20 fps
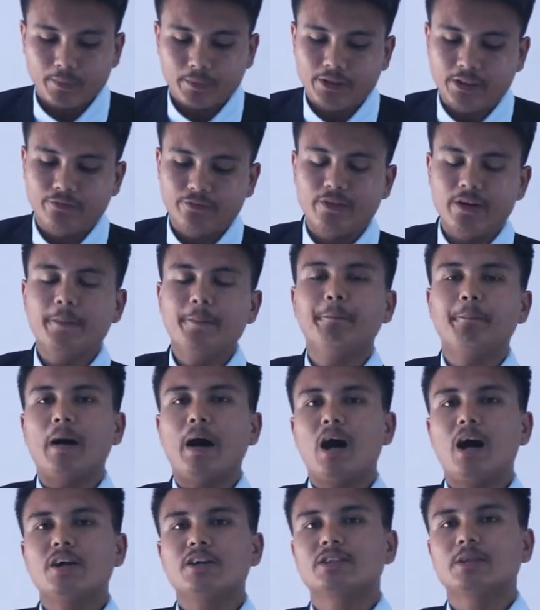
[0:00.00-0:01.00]
different
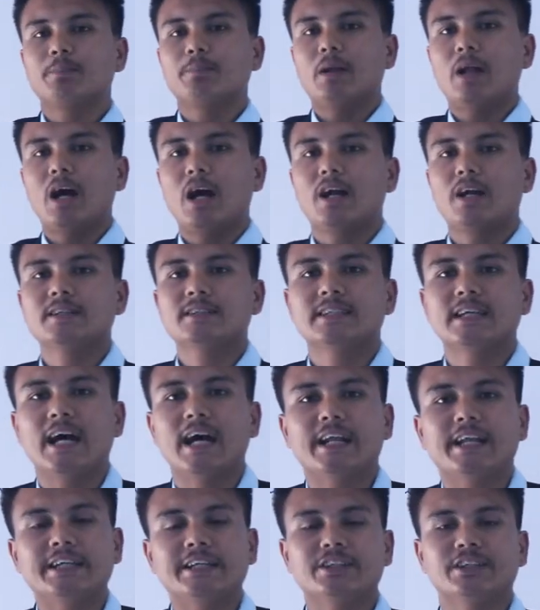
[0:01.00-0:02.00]
parts of plants
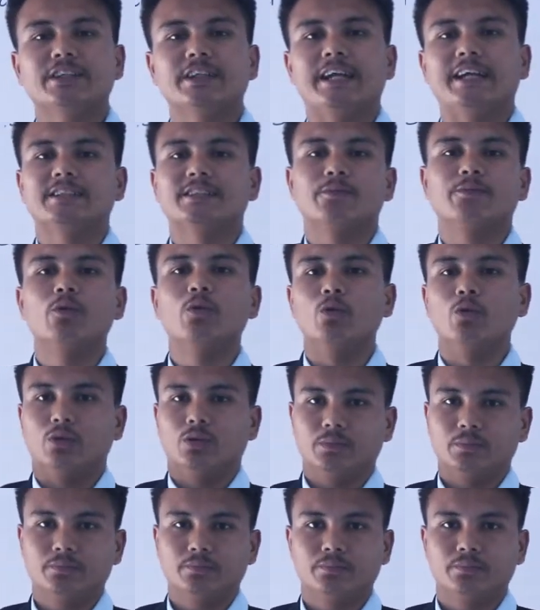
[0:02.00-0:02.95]
are eaten as a food